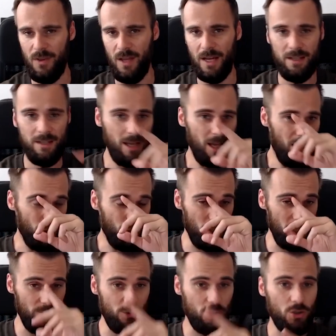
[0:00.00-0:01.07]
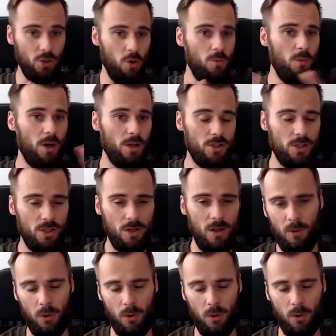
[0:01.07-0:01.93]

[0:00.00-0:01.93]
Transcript: Then you leave so much